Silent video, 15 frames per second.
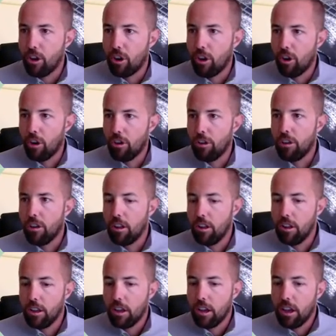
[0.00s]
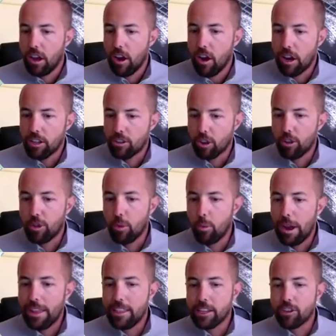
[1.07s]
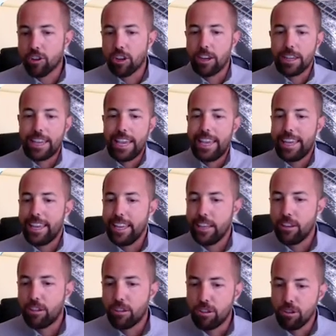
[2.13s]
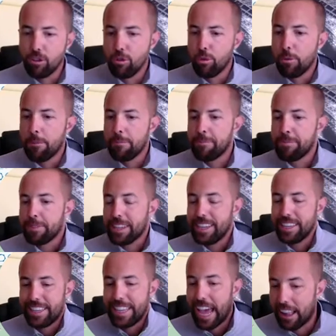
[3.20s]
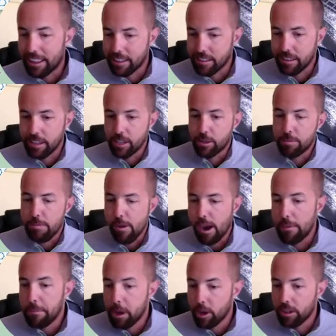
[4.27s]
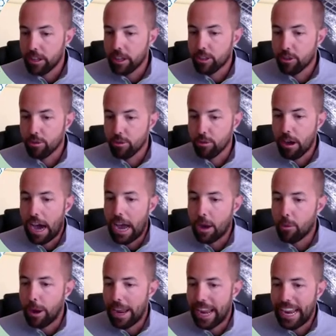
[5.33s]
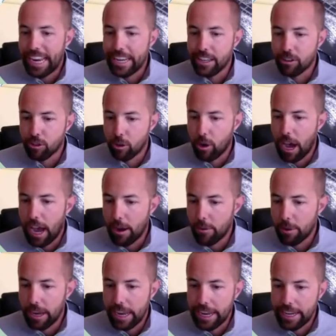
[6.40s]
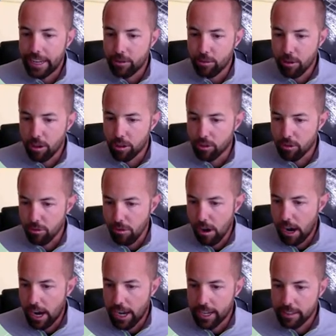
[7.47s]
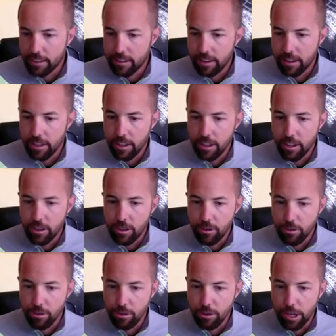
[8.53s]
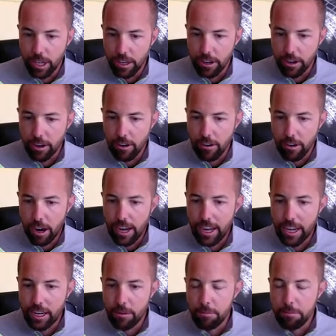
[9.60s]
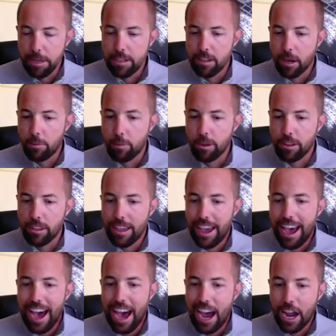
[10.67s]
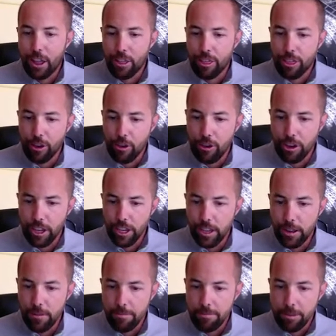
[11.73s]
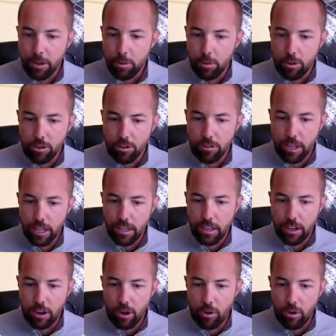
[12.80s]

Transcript: all, all right, so the way that you're gonna get into Dallas is primarily through Highway eighty. So Highway eighty runs right through here, right? And it meets up with I thirty, which will take you